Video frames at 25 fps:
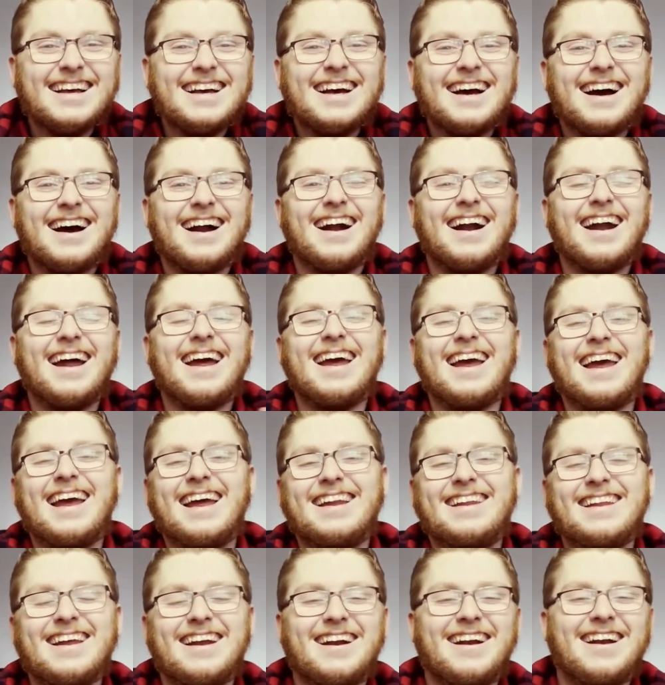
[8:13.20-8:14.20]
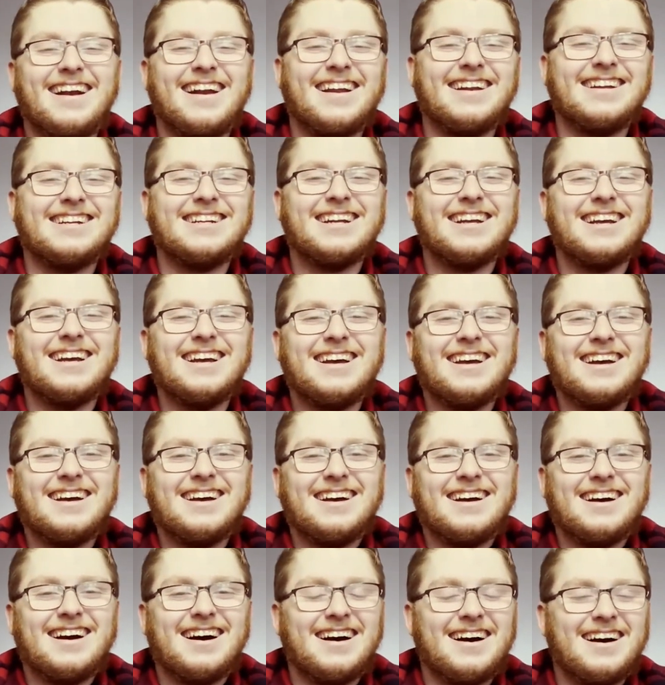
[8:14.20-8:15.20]
All right, Heritage.
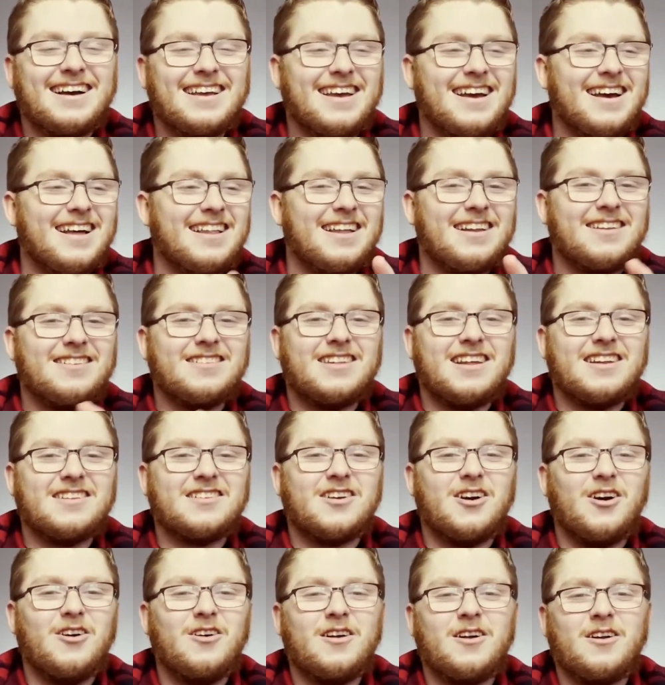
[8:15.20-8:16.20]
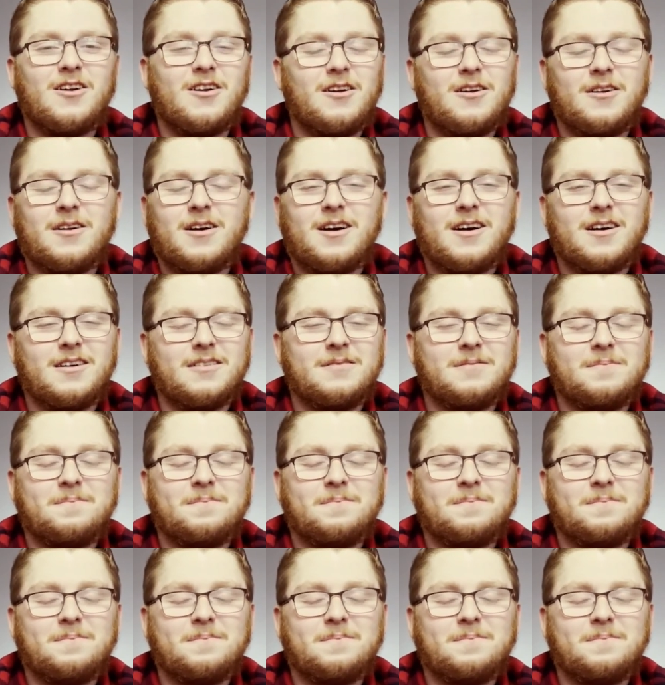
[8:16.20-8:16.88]
Yeah, that's that's the